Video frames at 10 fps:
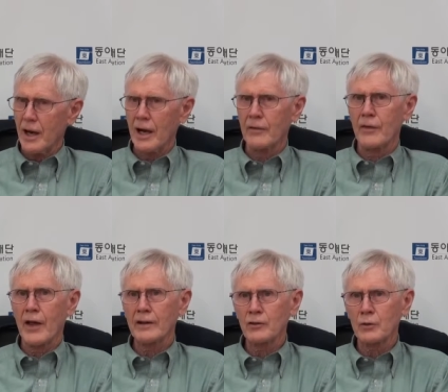And
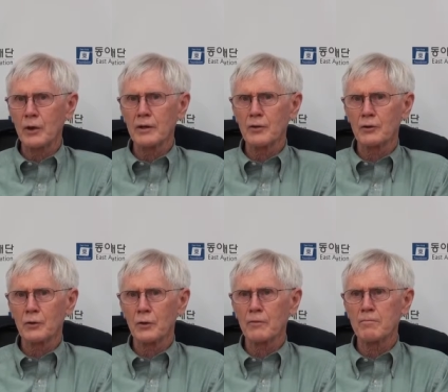that's going to
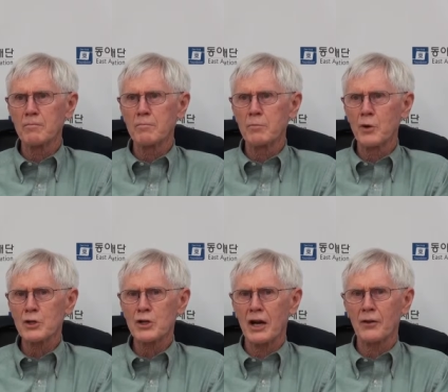sort of
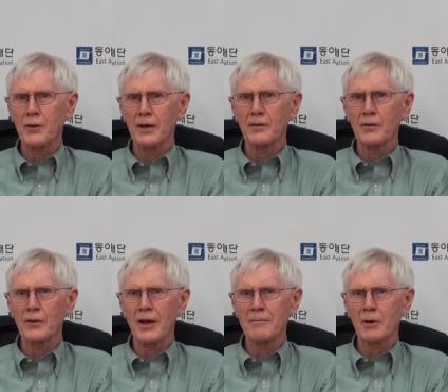push, I think,
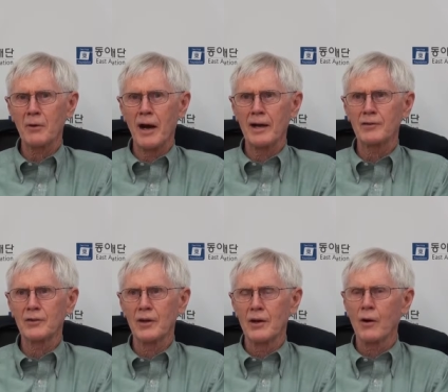the
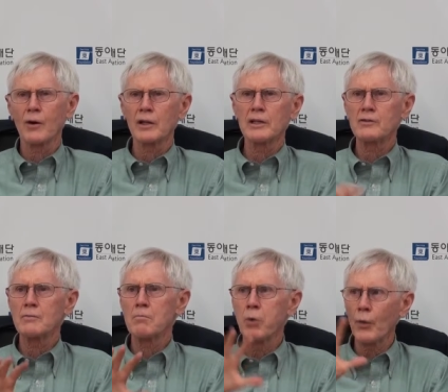Democrats, or at
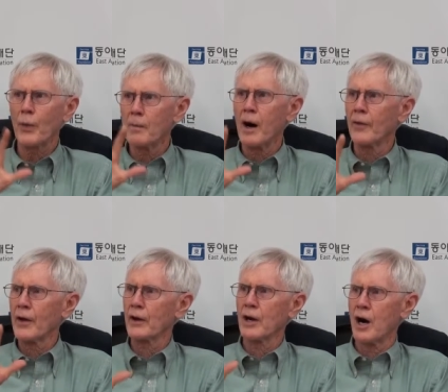least put them on
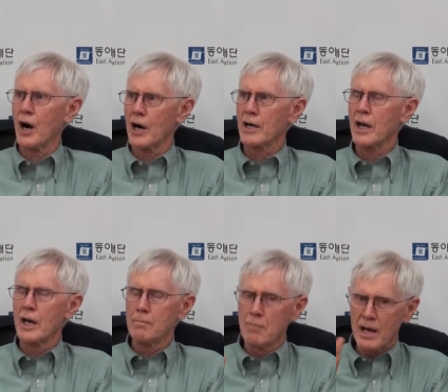their guard,
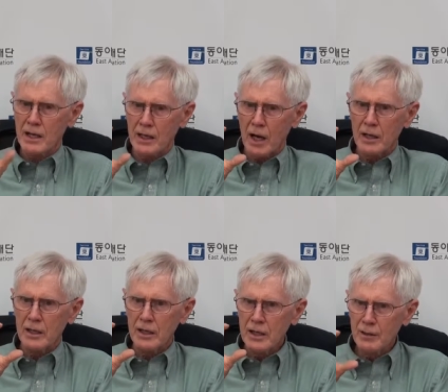make it
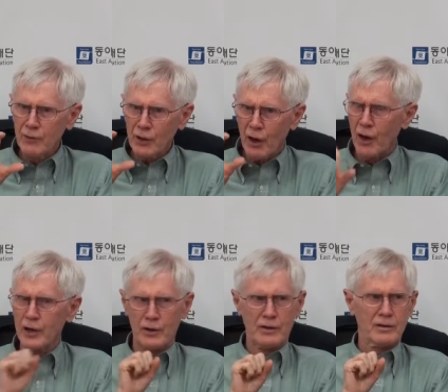even
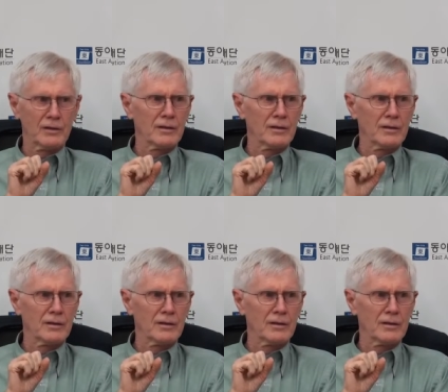harder